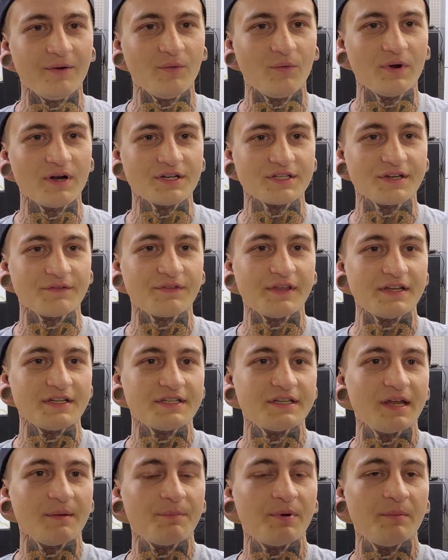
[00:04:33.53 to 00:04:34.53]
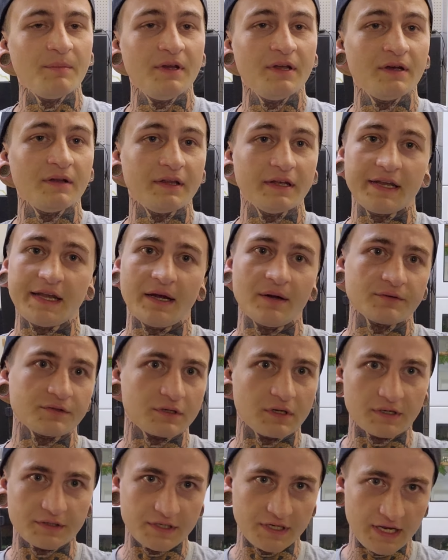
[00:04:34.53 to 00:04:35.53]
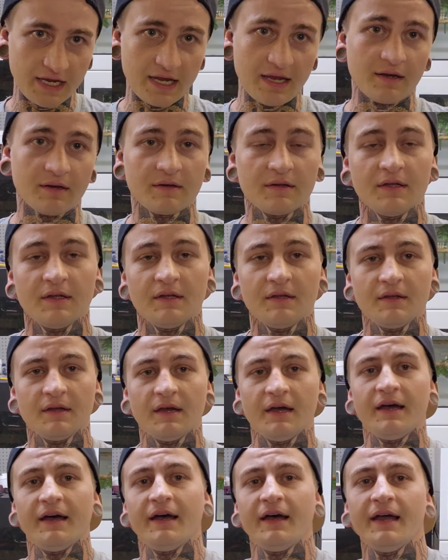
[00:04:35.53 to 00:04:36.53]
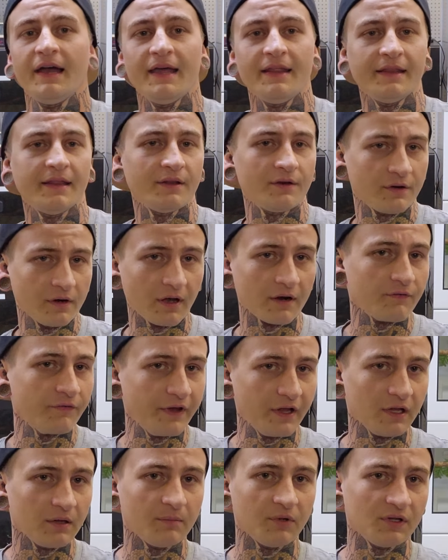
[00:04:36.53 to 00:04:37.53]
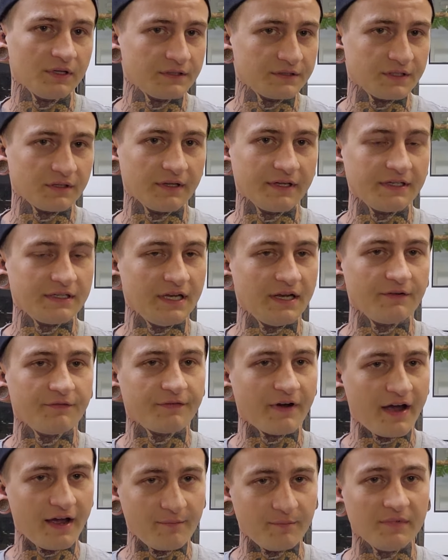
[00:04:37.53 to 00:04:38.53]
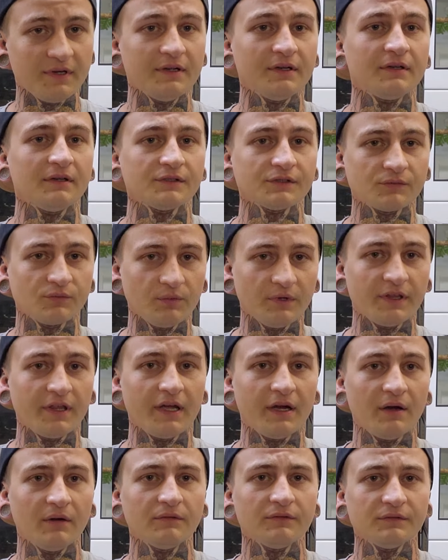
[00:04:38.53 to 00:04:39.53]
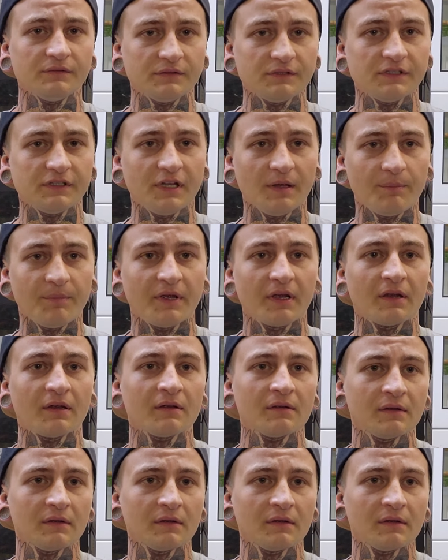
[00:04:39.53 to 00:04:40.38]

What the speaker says: Whereas if they skip a meal, the count starts again. And then they're not available until they take 5 meals without skipping.